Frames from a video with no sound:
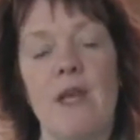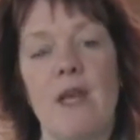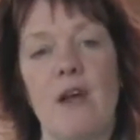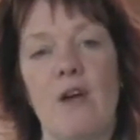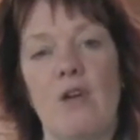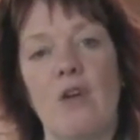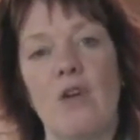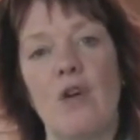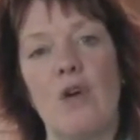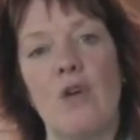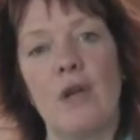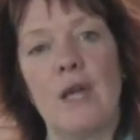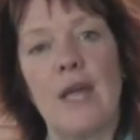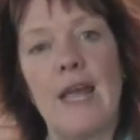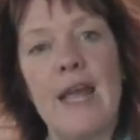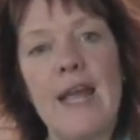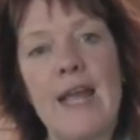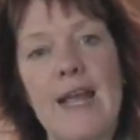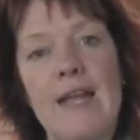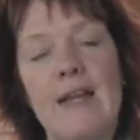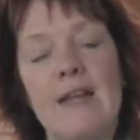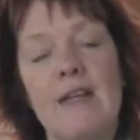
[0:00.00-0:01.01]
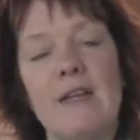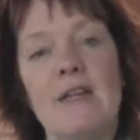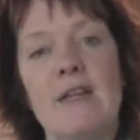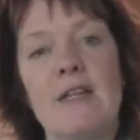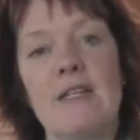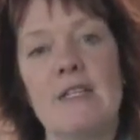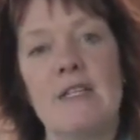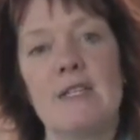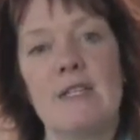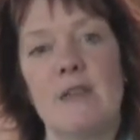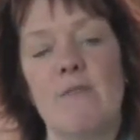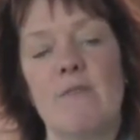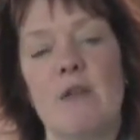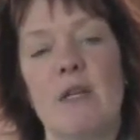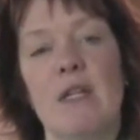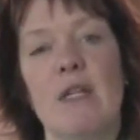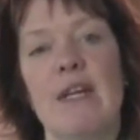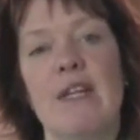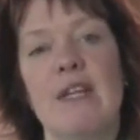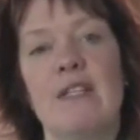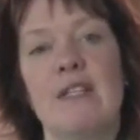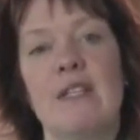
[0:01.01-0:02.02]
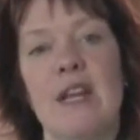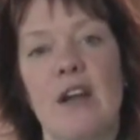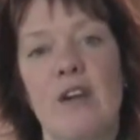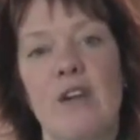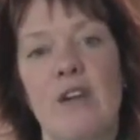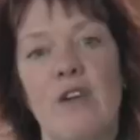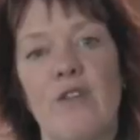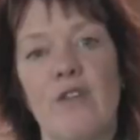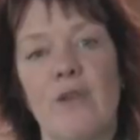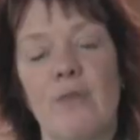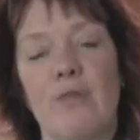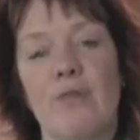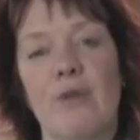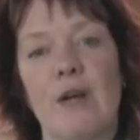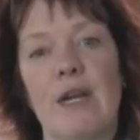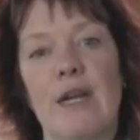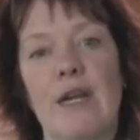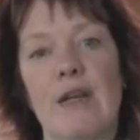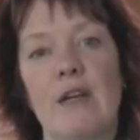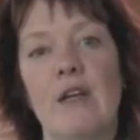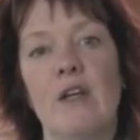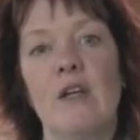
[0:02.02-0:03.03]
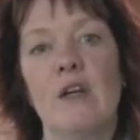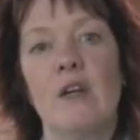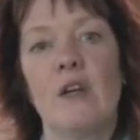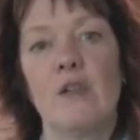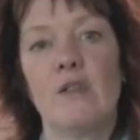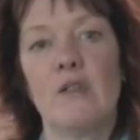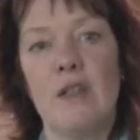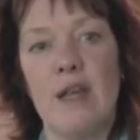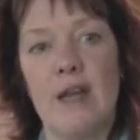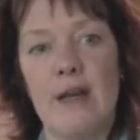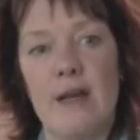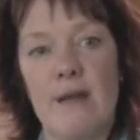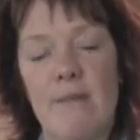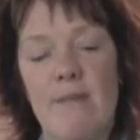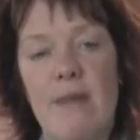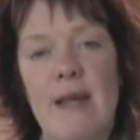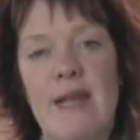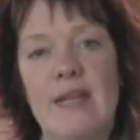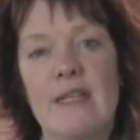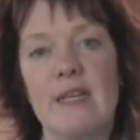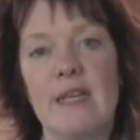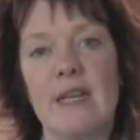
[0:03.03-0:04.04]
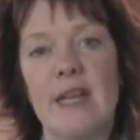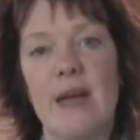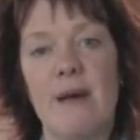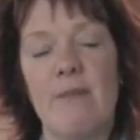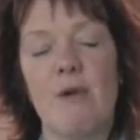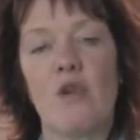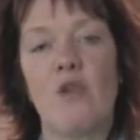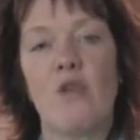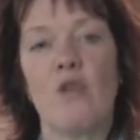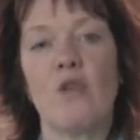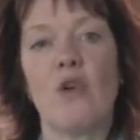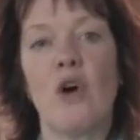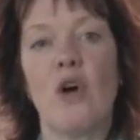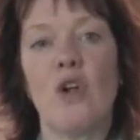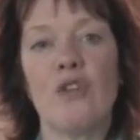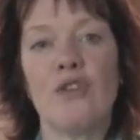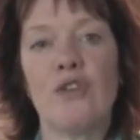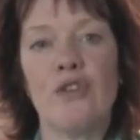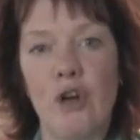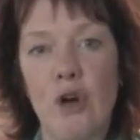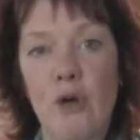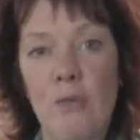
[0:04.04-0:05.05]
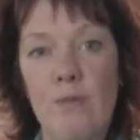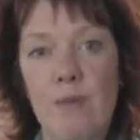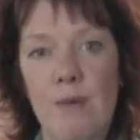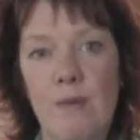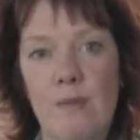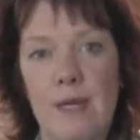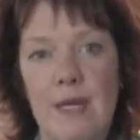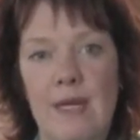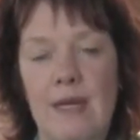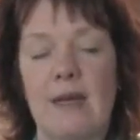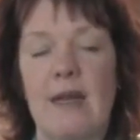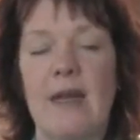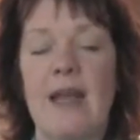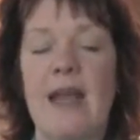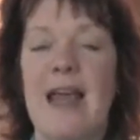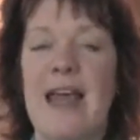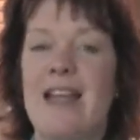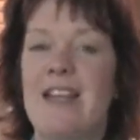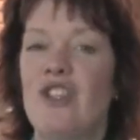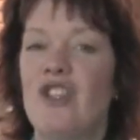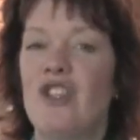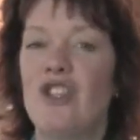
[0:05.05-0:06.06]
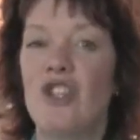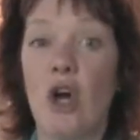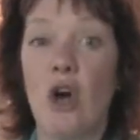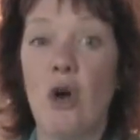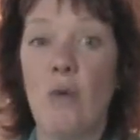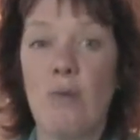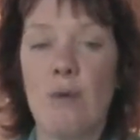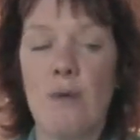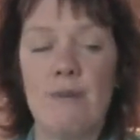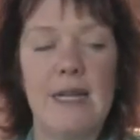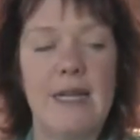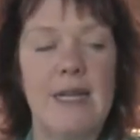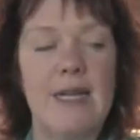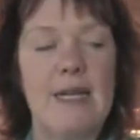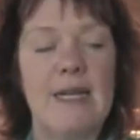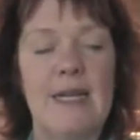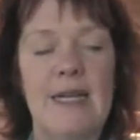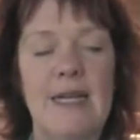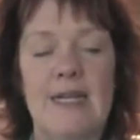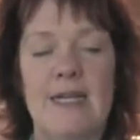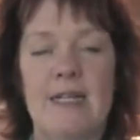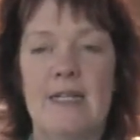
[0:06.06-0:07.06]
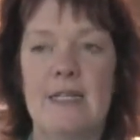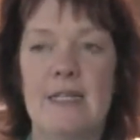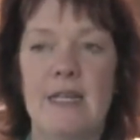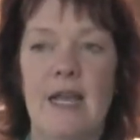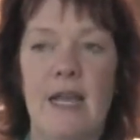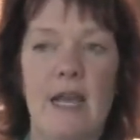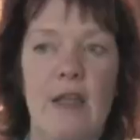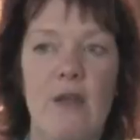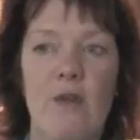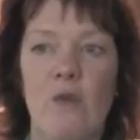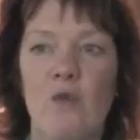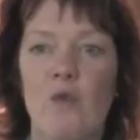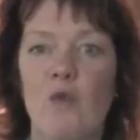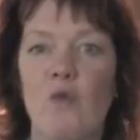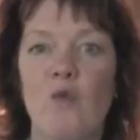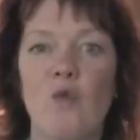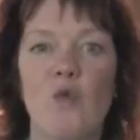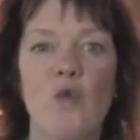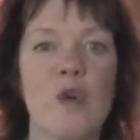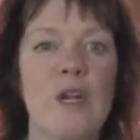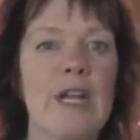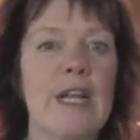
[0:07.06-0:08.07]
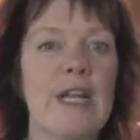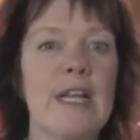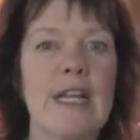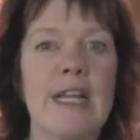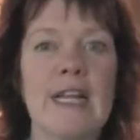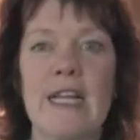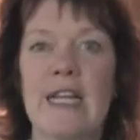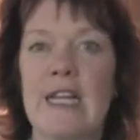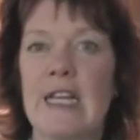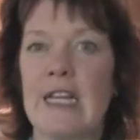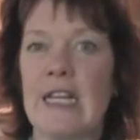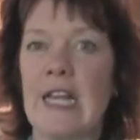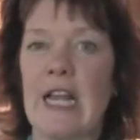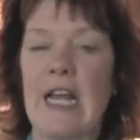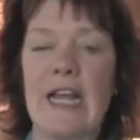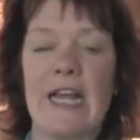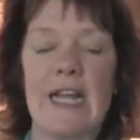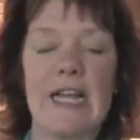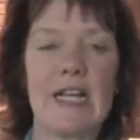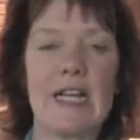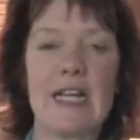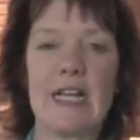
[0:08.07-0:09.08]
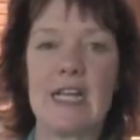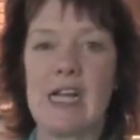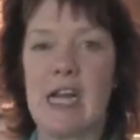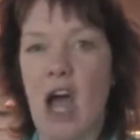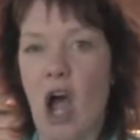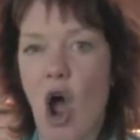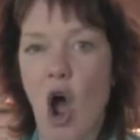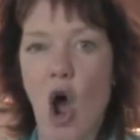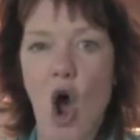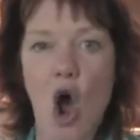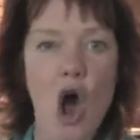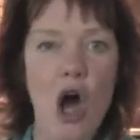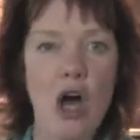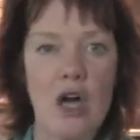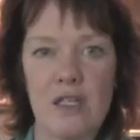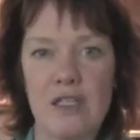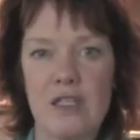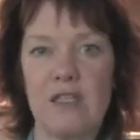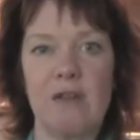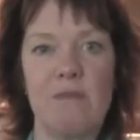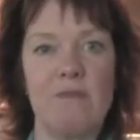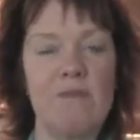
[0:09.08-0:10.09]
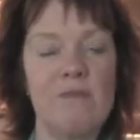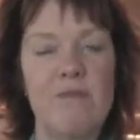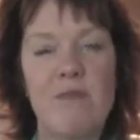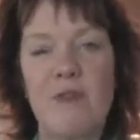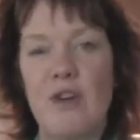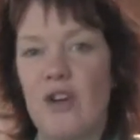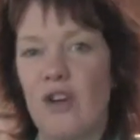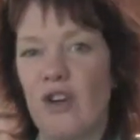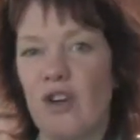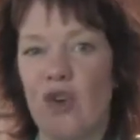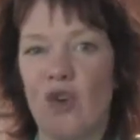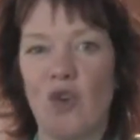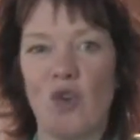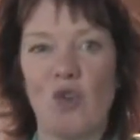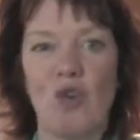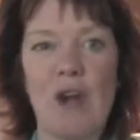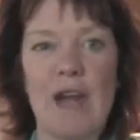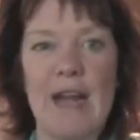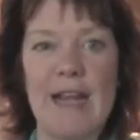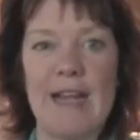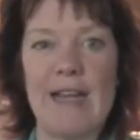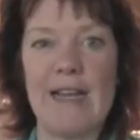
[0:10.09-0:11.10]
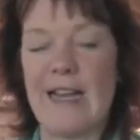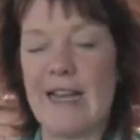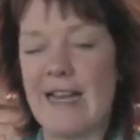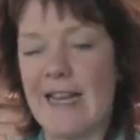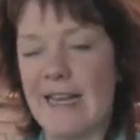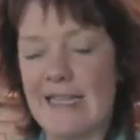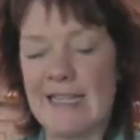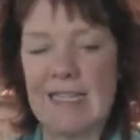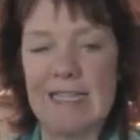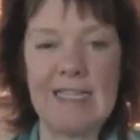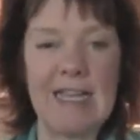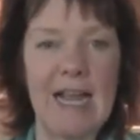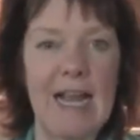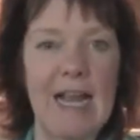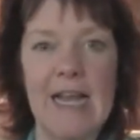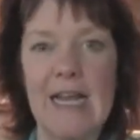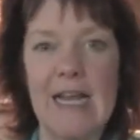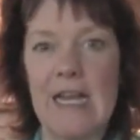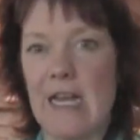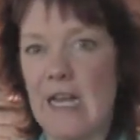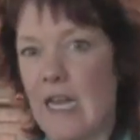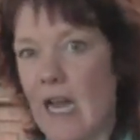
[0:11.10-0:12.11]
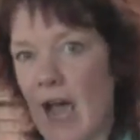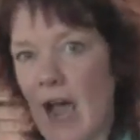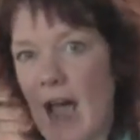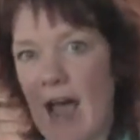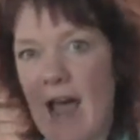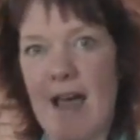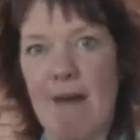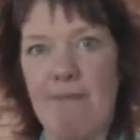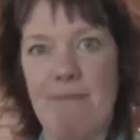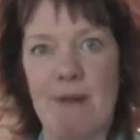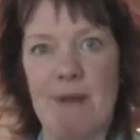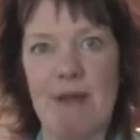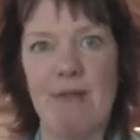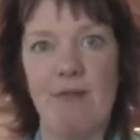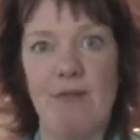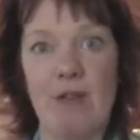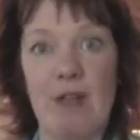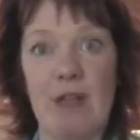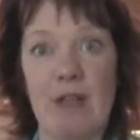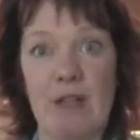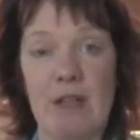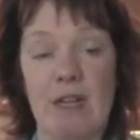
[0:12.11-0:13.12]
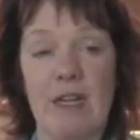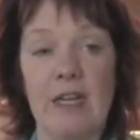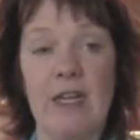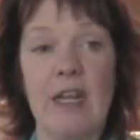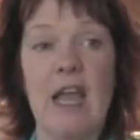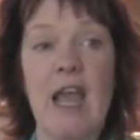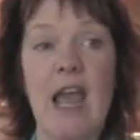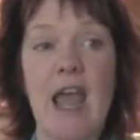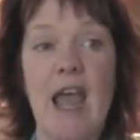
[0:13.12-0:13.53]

Now, cocaine stimulates an area of your brain that makes a chemical called dopamine. And dopamine is a really like awesome, great, excited, happy feeling.